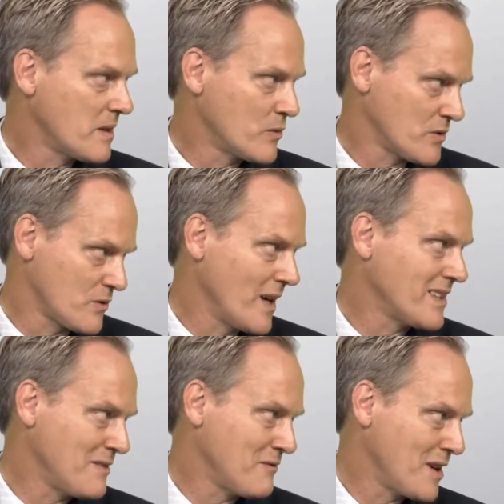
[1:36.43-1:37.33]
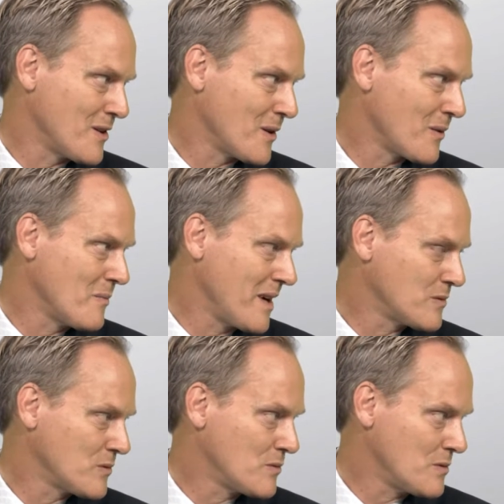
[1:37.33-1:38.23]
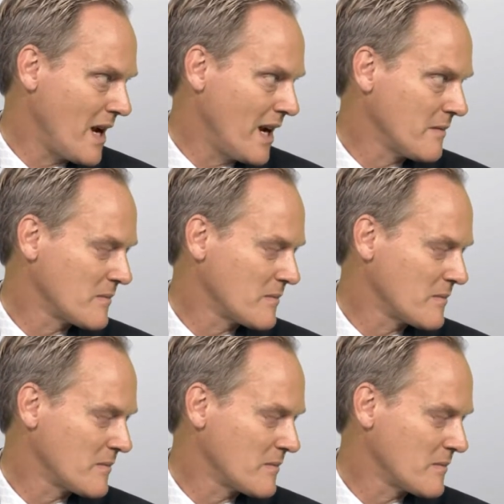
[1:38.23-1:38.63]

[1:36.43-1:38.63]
was quite inferior compared to today.